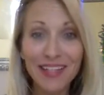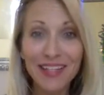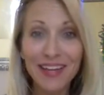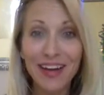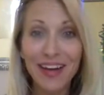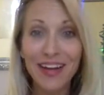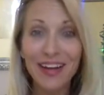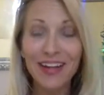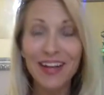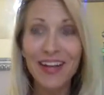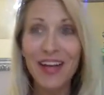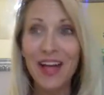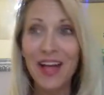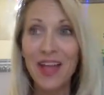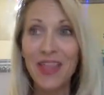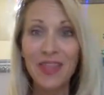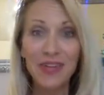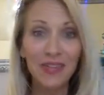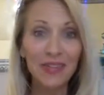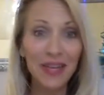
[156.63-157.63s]

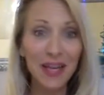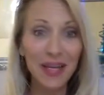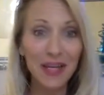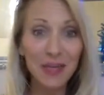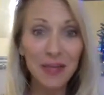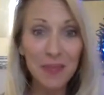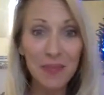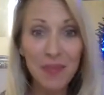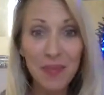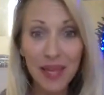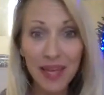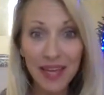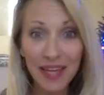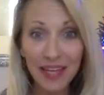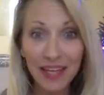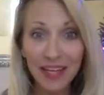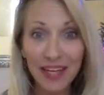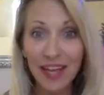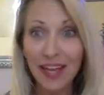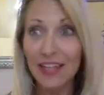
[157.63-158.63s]
they're getting
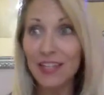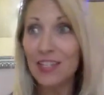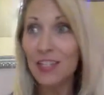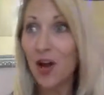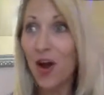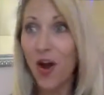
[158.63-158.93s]
big and